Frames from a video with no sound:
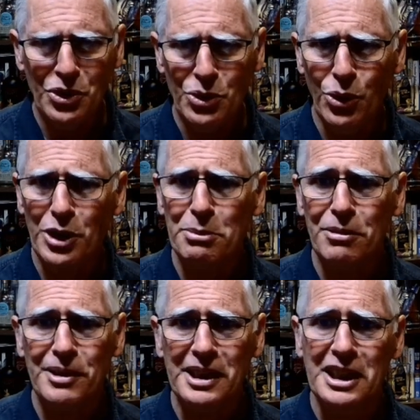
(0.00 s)
you're going to be
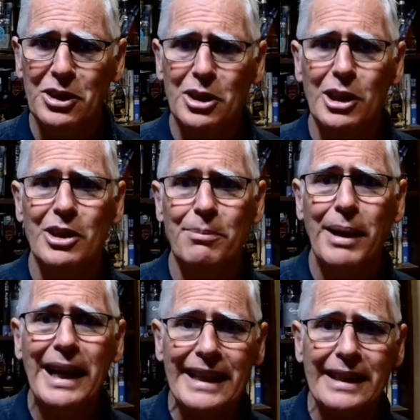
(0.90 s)
feeling not a lot of
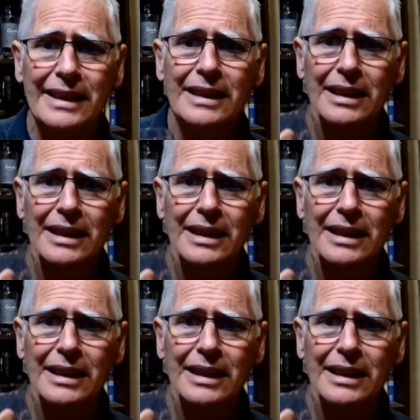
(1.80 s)
pain.